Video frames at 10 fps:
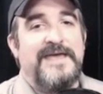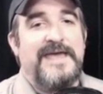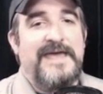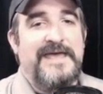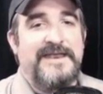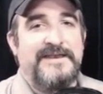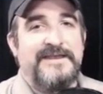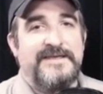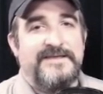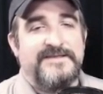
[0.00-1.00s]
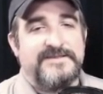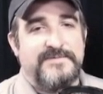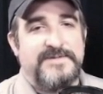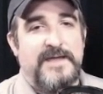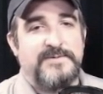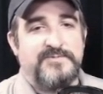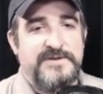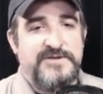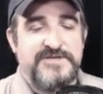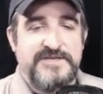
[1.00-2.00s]
and sometimes
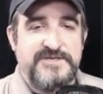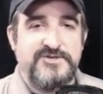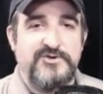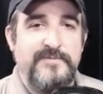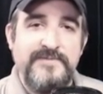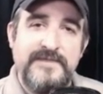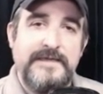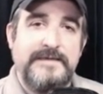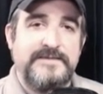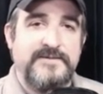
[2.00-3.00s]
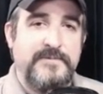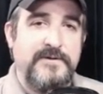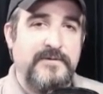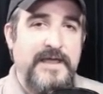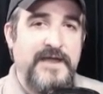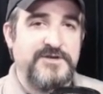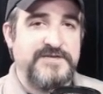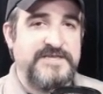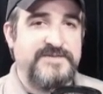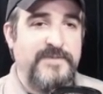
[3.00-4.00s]
we just assume things and we don't
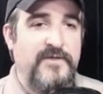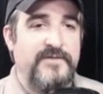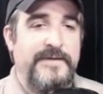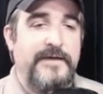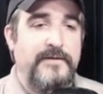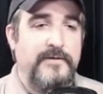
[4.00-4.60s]
actually spell them out